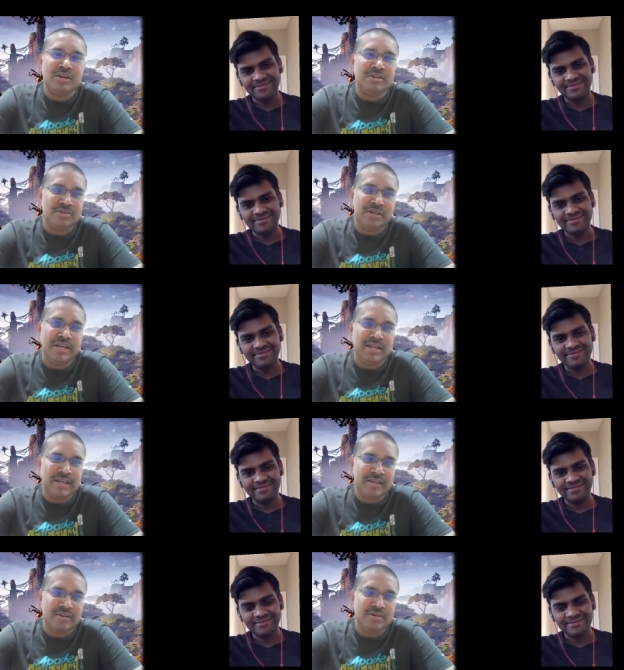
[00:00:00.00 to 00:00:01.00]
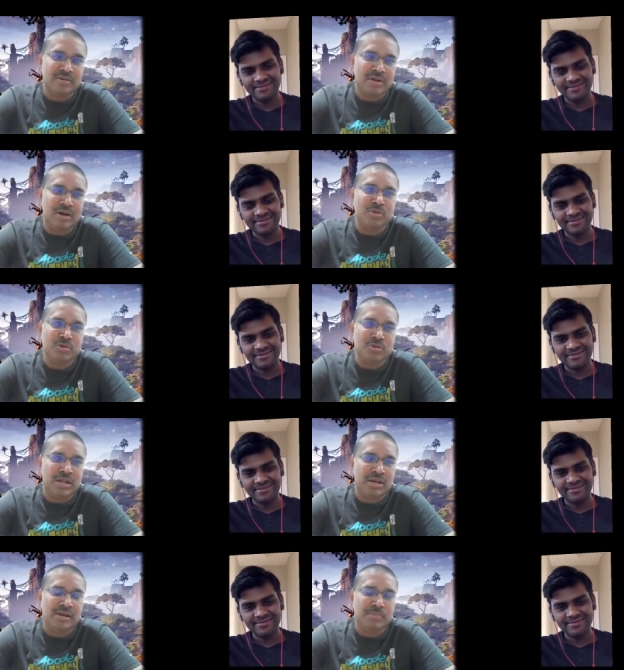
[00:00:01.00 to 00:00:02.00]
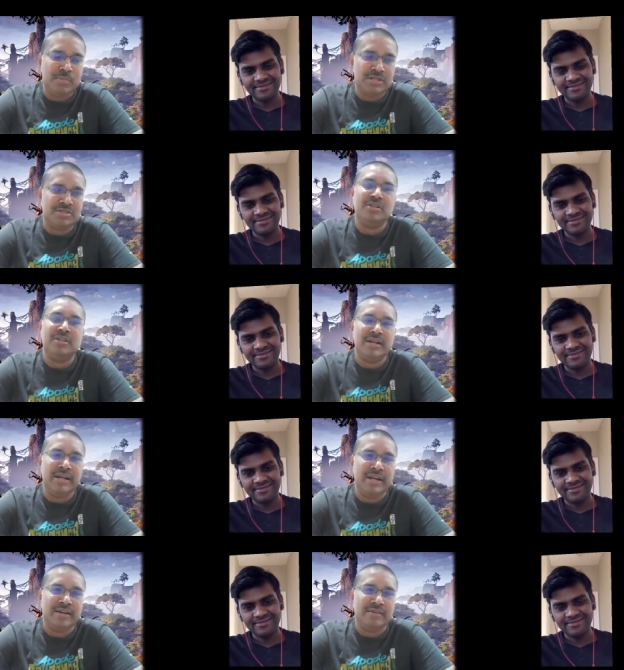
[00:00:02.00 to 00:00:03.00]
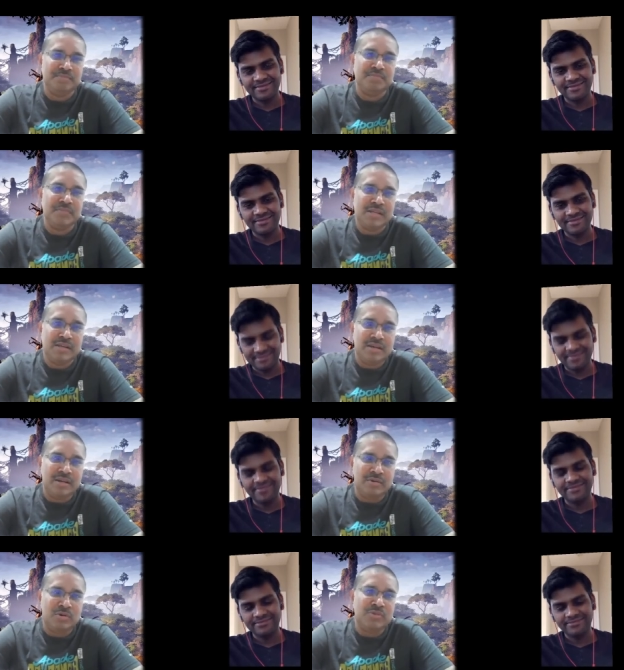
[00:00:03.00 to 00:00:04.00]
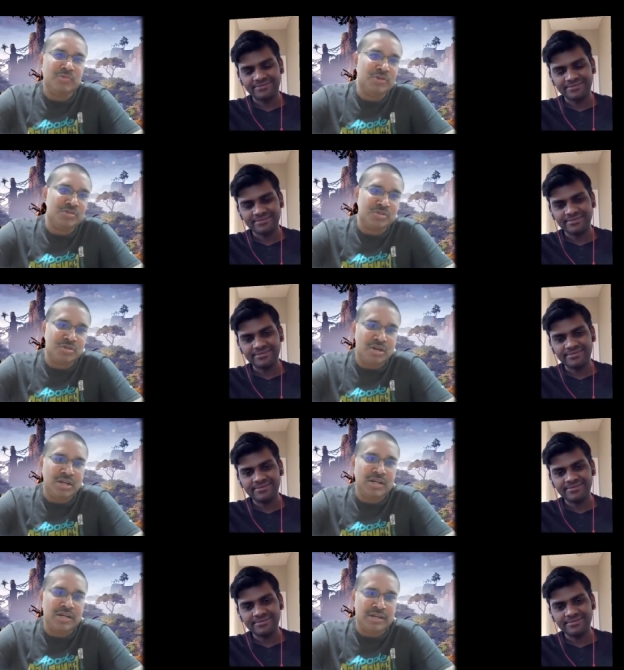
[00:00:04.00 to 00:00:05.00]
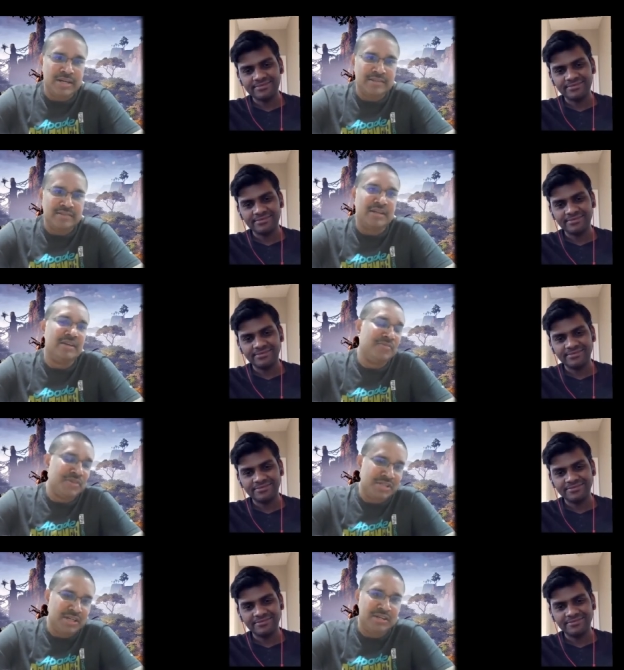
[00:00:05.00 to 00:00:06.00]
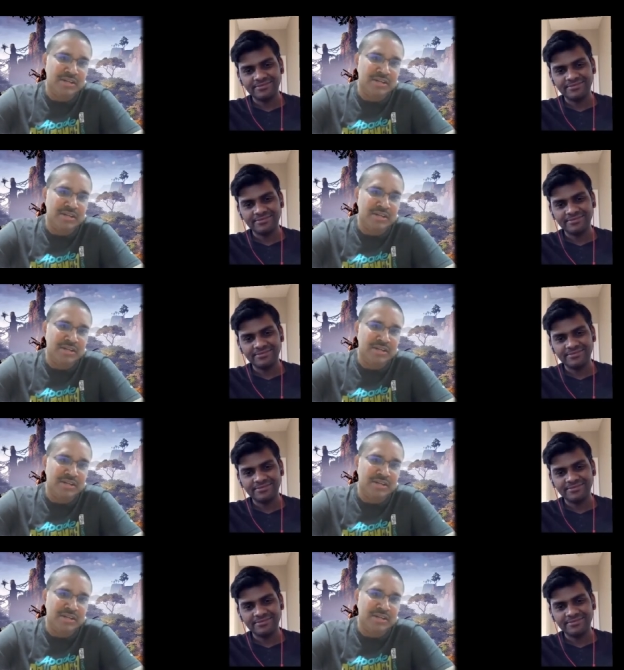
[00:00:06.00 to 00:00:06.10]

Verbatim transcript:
Speaker 1: on today. Like you know how you learn based on the data. Uh, what we used to call it as artificial